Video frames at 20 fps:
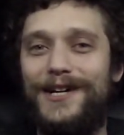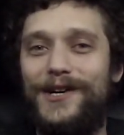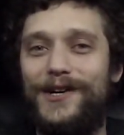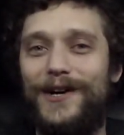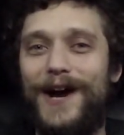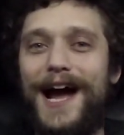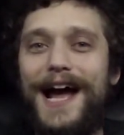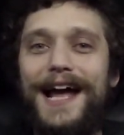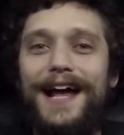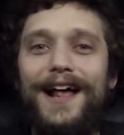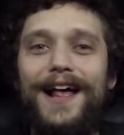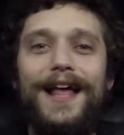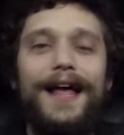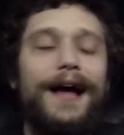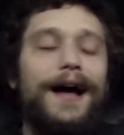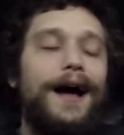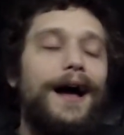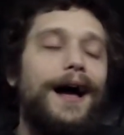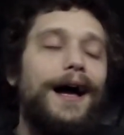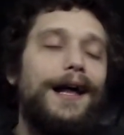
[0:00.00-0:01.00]
right?
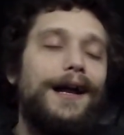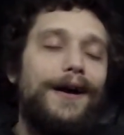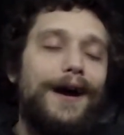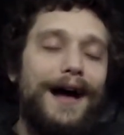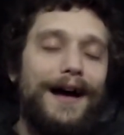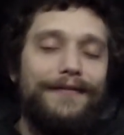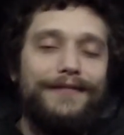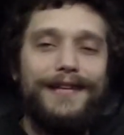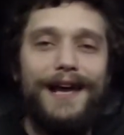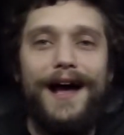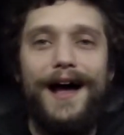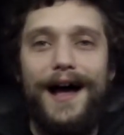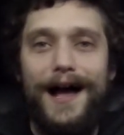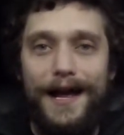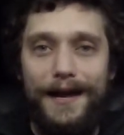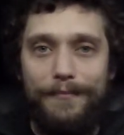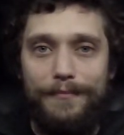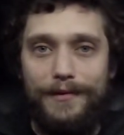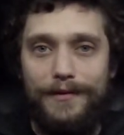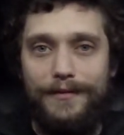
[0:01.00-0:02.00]
I don't have
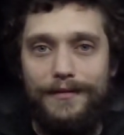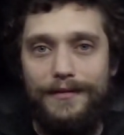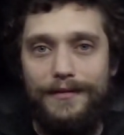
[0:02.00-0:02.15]
time.